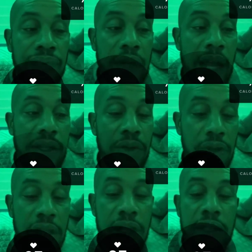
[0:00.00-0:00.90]
I do
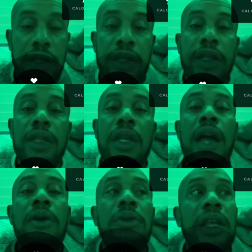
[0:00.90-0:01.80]
this, I
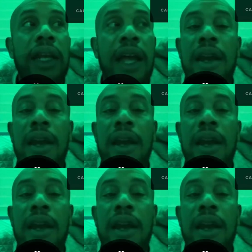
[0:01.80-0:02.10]
go lay down.